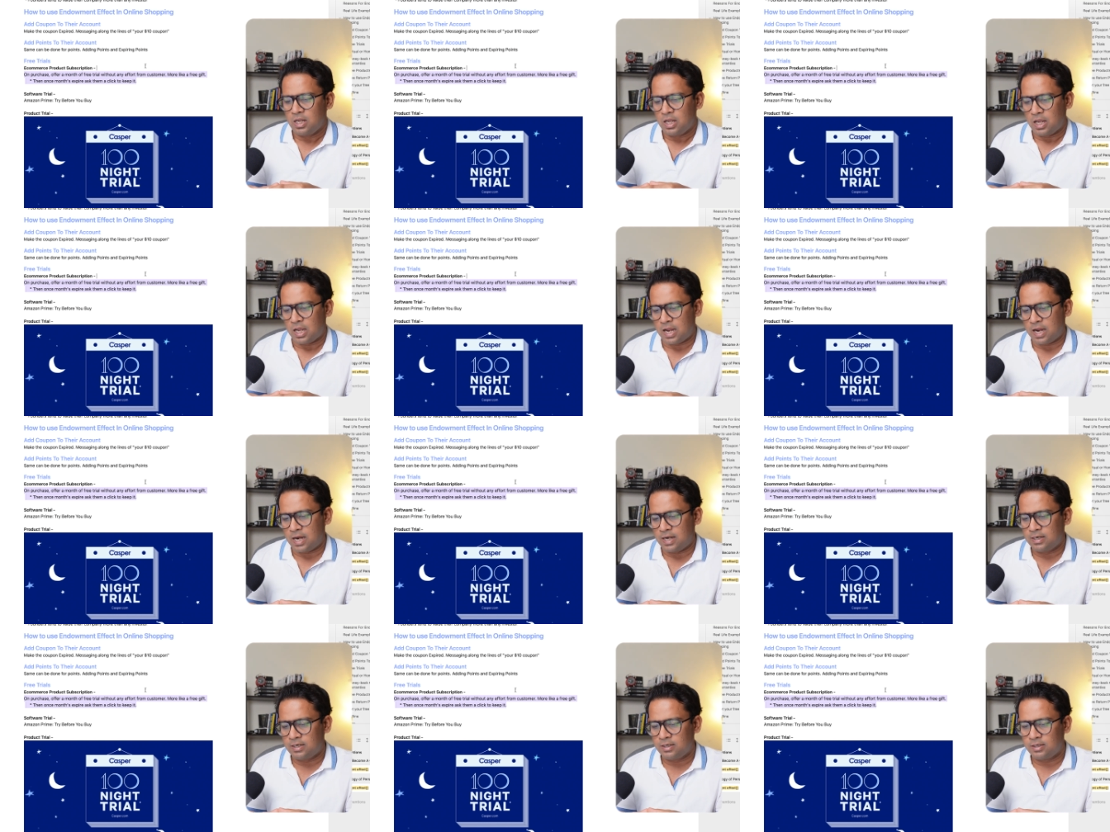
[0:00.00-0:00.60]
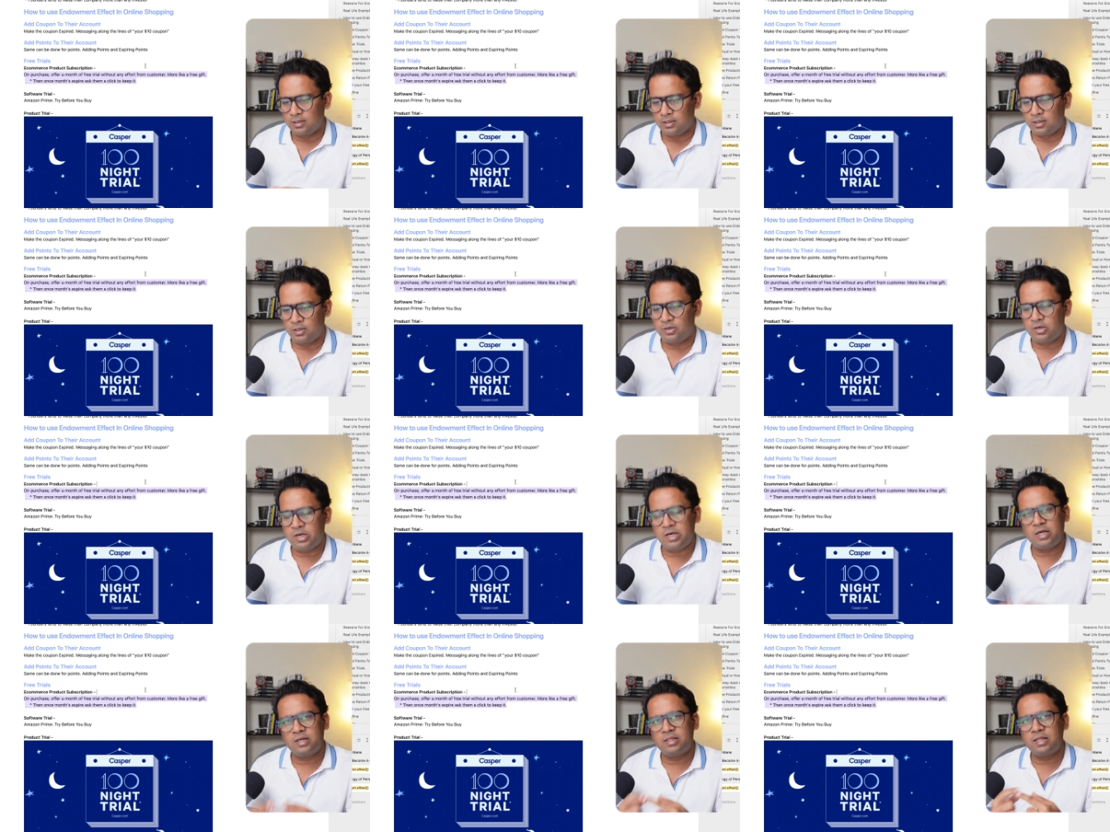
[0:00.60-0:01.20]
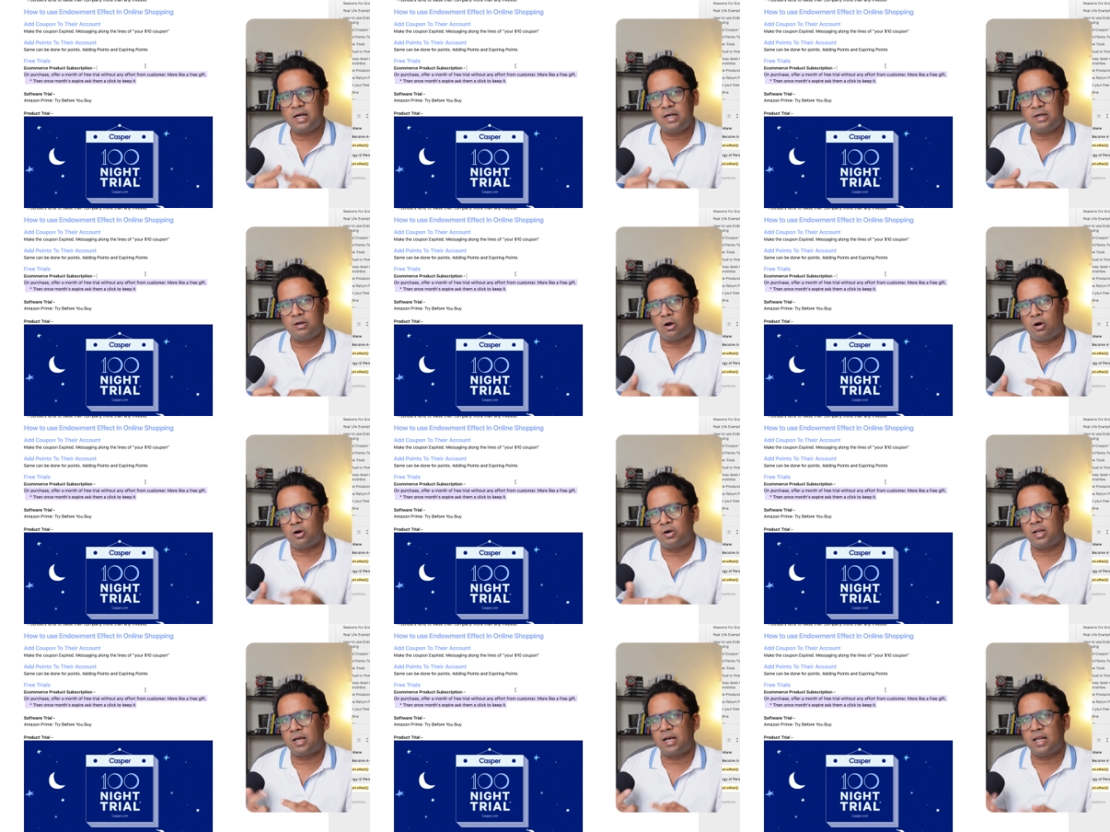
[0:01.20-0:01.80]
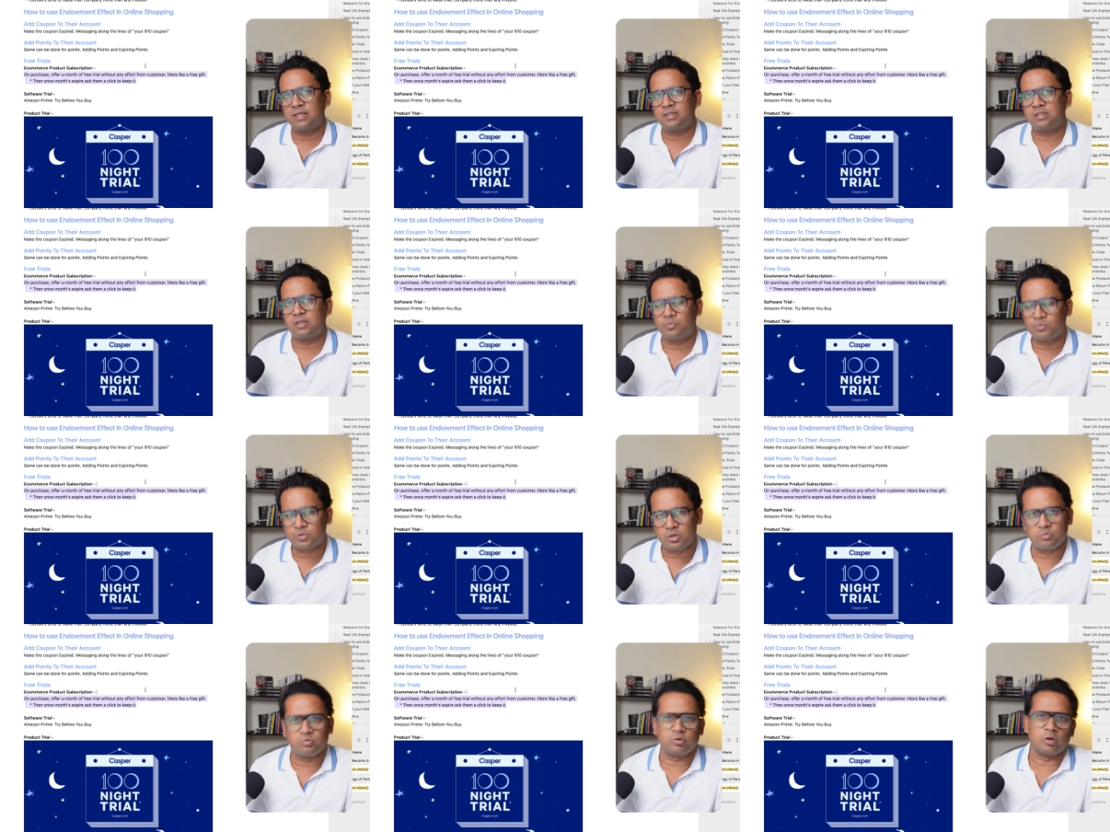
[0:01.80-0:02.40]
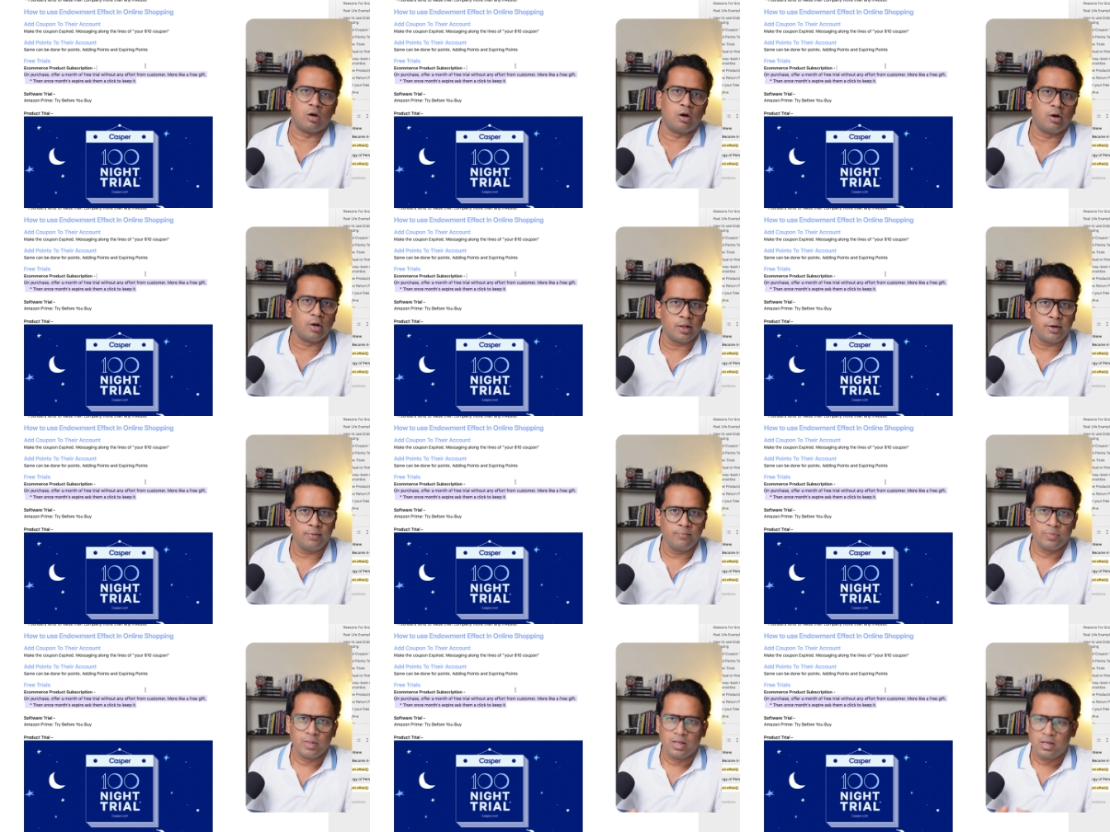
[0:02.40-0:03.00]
and treat that order as subscription order.